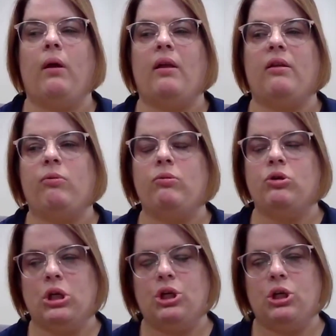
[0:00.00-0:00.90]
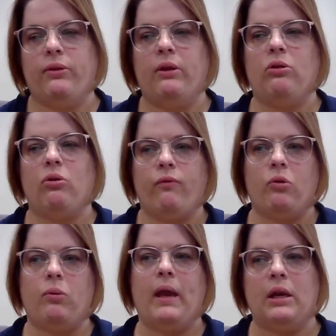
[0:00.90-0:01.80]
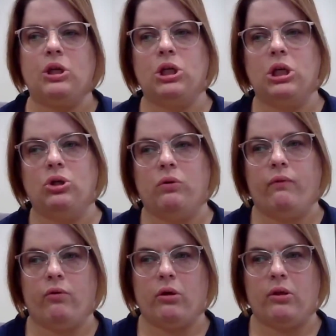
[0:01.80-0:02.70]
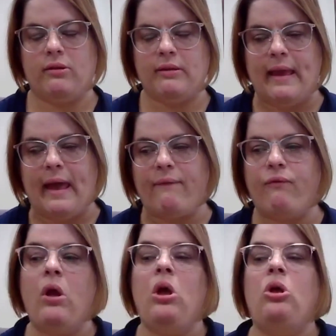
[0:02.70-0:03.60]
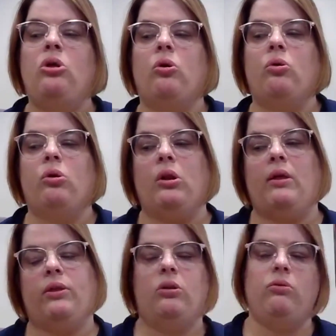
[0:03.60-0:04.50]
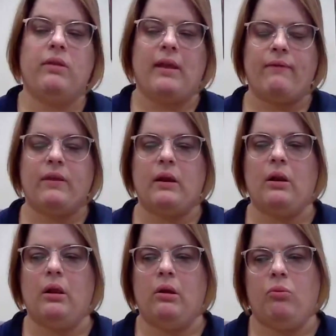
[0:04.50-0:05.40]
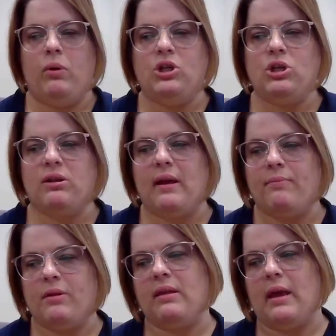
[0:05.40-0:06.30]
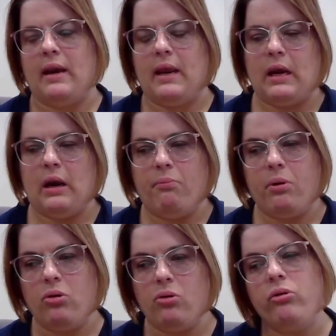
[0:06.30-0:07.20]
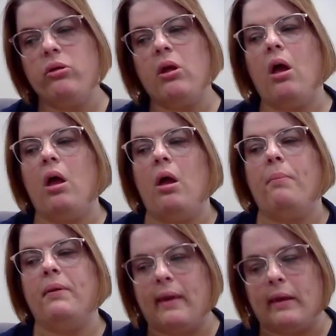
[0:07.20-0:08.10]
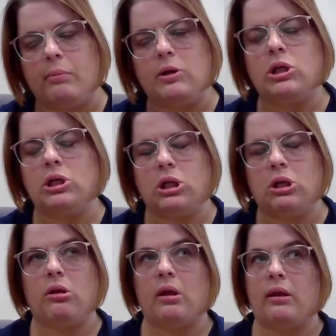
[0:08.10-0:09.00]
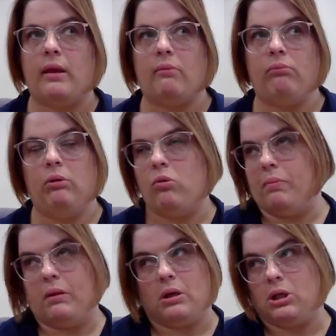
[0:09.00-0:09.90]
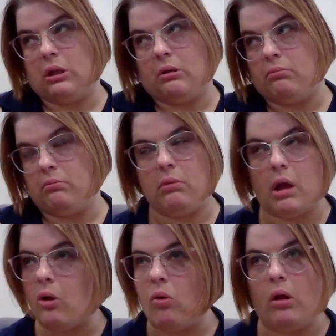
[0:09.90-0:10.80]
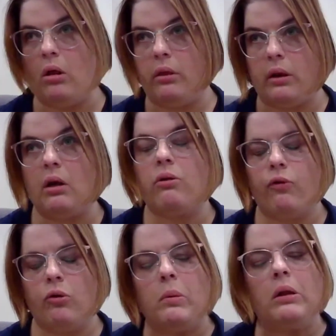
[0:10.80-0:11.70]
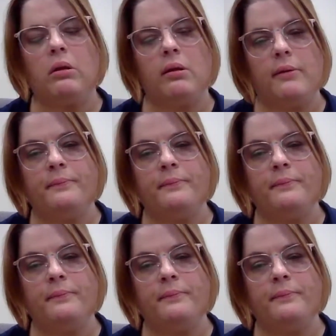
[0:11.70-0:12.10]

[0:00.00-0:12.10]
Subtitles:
As we were changing things over, we had a changeover in staff. So to let the new staff settle in, we just kept assigning numbers. But that'll be changing, and then we won't be touching them at all in the next few months.